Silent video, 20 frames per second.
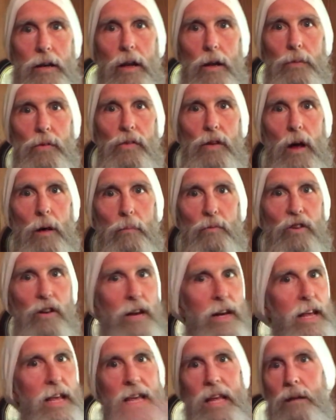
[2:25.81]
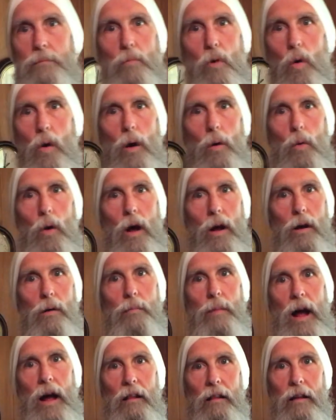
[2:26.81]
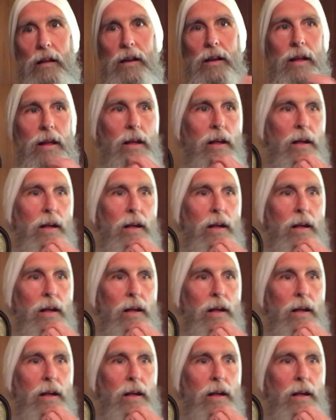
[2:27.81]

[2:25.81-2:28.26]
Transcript: consumption. Eat more watermelon.